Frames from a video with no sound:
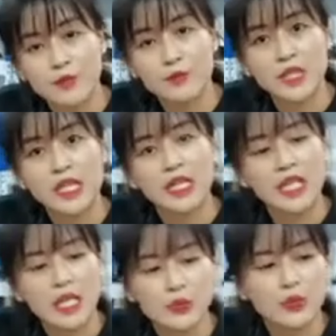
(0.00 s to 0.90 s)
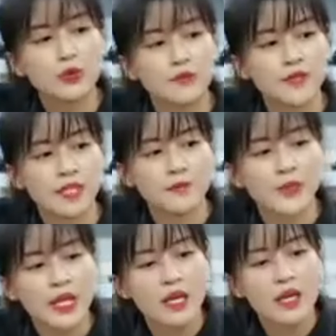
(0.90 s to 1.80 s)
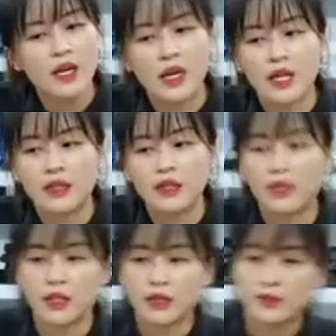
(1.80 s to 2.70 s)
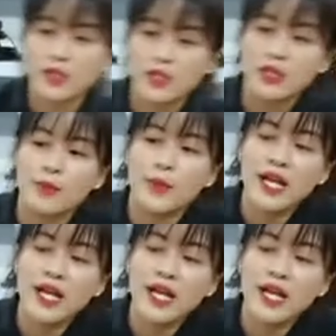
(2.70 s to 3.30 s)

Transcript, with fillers: Only at this power, only public amplifiers can